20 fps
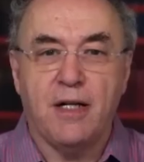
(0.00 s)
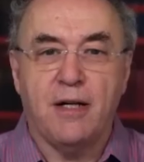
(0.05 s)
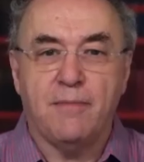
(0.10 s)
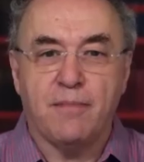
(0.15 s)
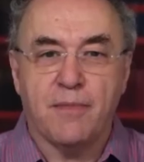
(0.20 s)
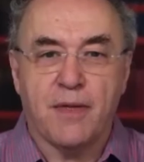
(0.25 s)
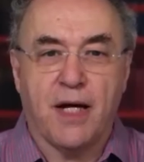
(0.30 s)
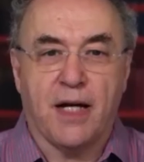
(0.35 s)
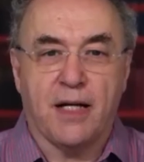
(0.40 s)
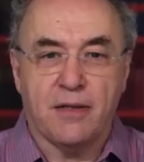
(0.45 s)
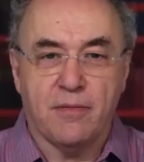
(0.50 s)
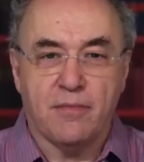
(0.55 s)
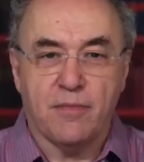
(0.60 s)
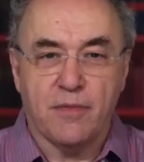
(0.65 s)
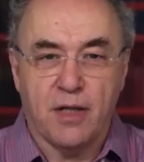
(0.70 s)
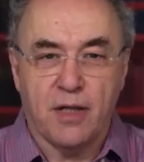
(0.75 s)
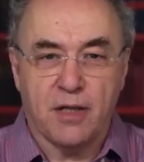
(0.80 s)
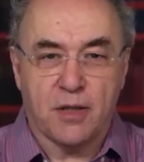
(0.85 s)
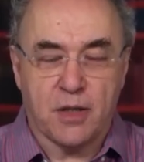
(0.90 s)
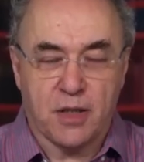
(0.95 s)
that
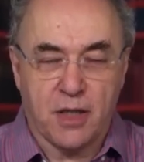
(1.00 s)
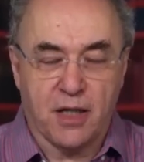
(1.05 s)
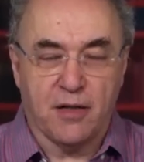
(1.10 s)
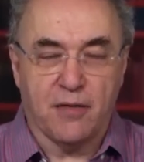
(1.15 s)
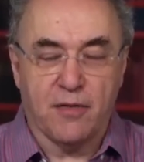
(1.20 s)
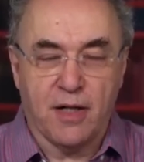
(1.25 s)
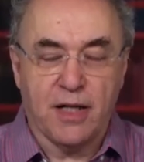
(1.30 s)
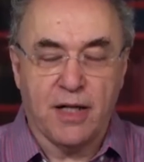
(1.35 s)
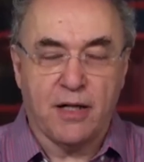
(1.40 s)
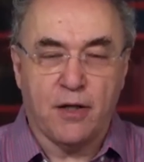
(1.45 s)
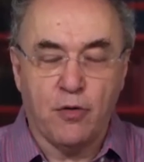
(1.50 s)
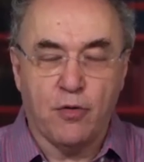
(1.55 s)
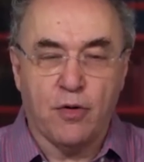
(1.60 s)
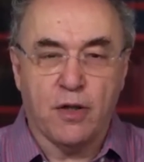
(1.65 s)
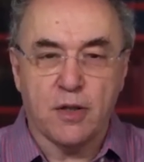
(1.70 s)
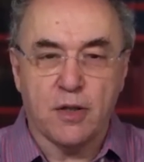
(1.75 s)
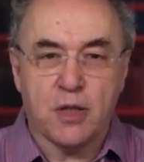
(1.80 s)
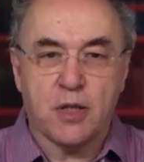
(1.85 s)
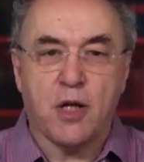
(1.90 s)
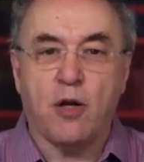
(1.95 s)
it's kind of like you
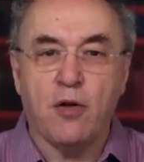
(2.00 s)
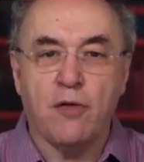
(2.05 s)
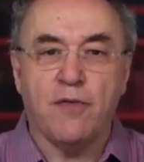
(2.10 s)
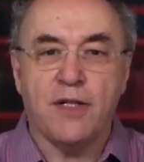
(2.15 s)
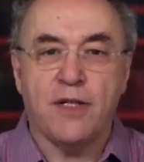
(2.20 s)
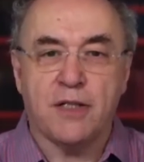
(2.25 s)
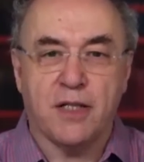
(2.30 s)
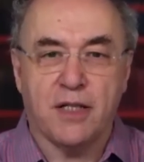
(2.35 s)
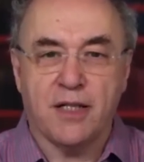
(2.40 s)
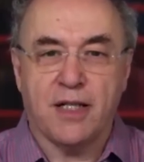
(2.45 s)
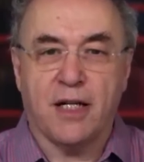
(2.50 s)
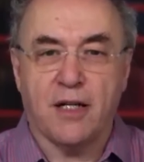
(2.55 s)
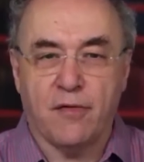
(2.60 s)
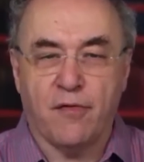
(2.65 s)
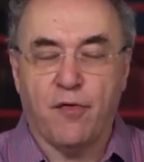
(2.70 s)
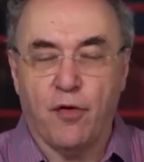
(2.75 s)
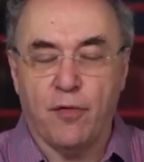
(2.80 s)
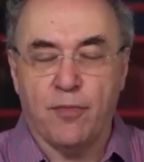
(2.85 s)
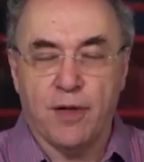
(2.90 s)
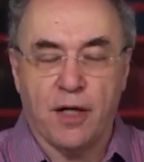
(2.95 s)
can solve it and get a
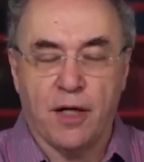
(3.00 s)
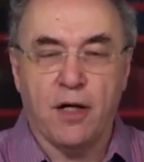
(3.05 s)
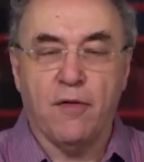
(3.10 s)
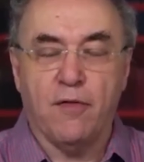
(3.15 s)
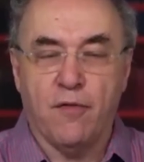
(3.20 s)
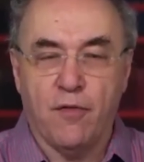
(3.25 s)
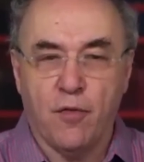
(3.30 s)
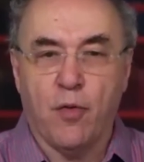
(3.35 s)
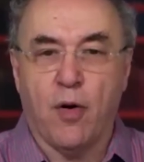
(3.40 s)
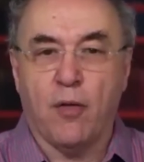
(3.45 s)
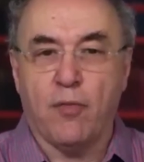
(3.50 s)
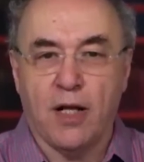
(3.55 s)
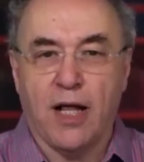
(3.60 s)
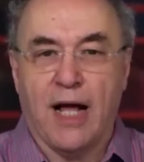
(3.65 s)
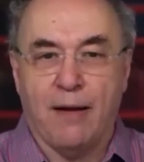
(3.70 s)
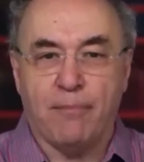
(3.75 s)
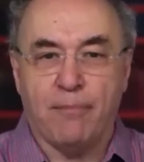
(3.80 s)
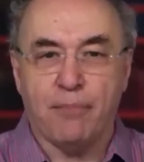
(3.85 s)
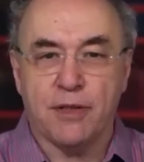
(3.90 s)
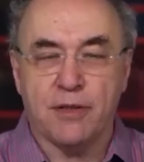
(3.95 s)
formula for what will
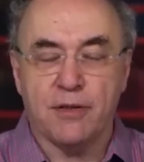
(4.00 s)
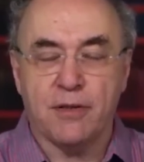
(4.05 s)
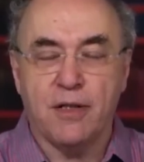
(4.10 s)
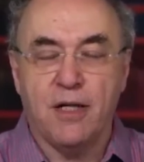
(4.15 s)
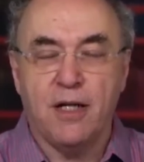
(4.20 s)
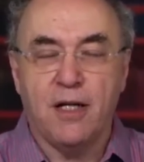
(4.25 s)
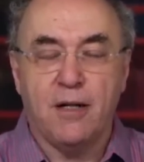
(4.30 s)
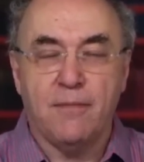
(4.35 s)
happen.